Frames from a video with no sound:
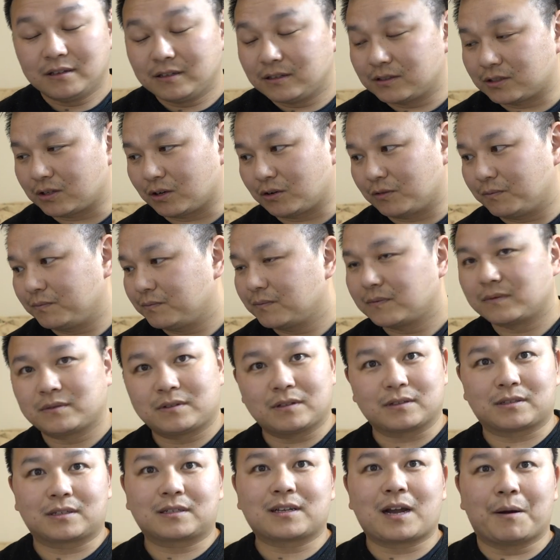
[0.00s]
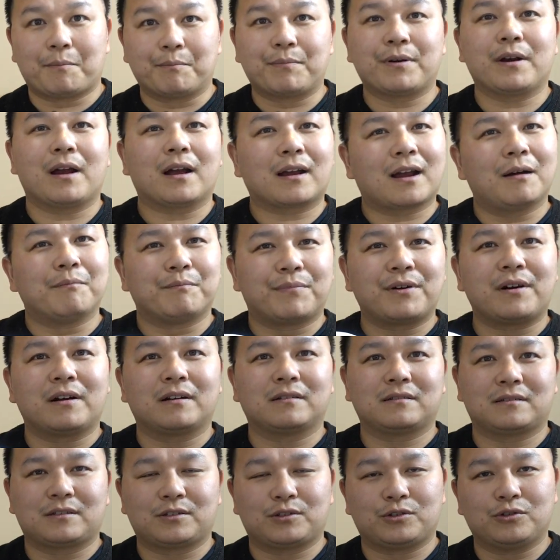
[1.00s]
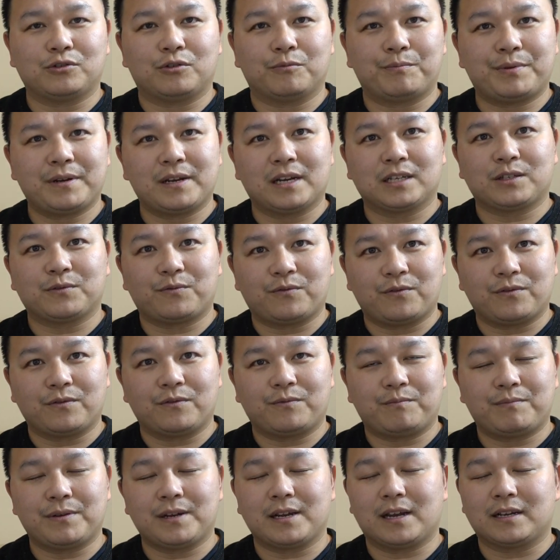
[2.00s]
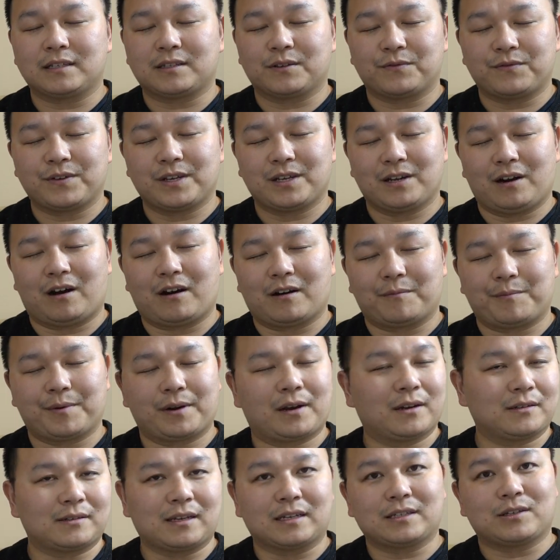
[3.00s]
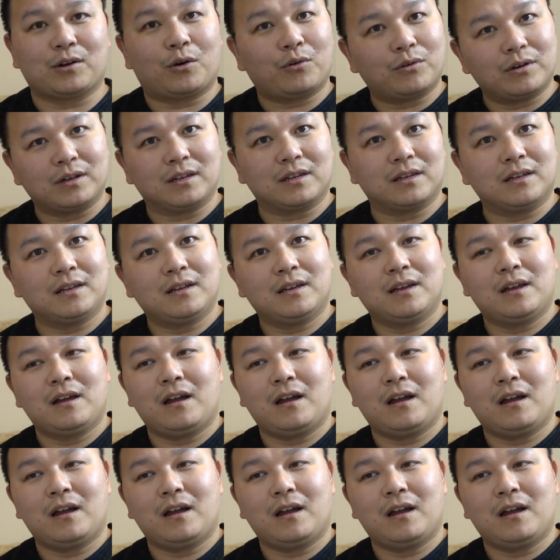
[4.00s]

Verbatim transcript: So just comparing to PSVR, because that's the only